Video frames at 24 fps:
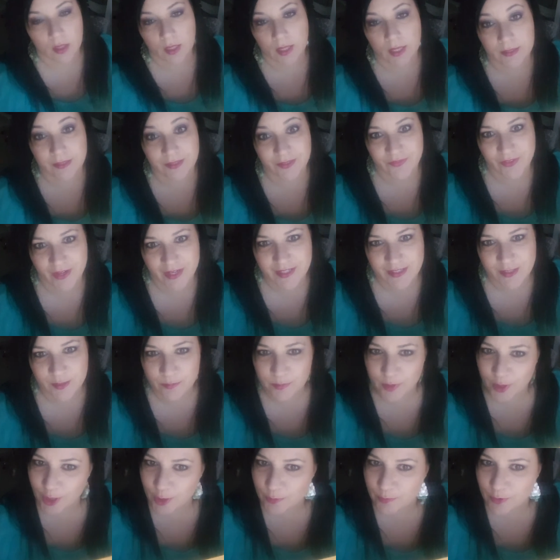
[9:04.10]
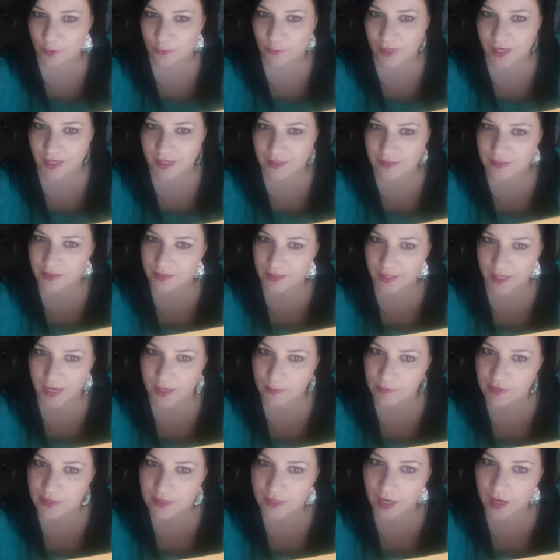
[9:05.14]
I did find some purple ones on
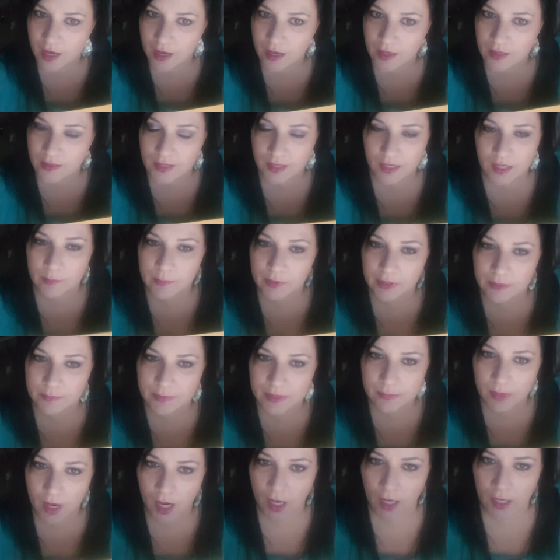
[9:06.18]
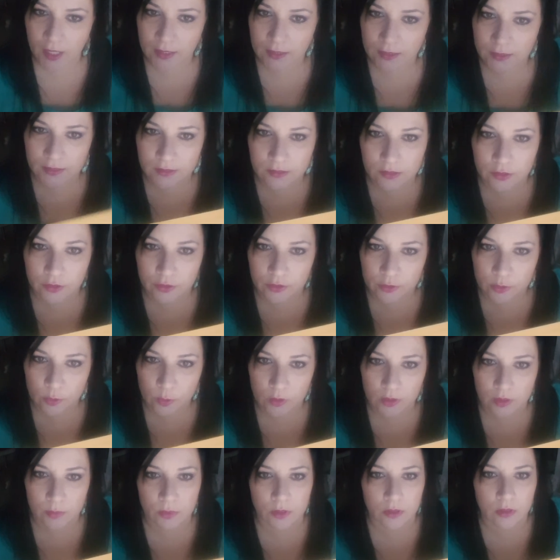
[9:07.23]
Amazon that I'm going to be buying. They're
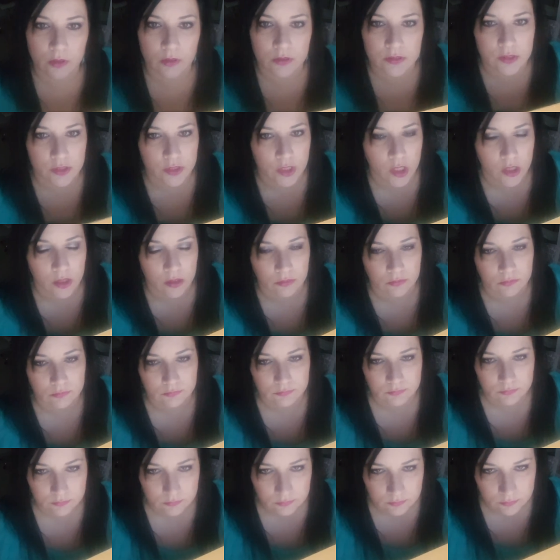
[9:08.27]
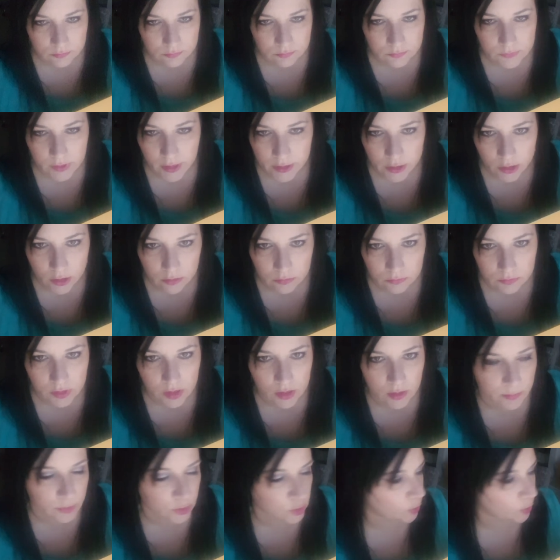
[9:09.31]
adorable, so I know, I'm a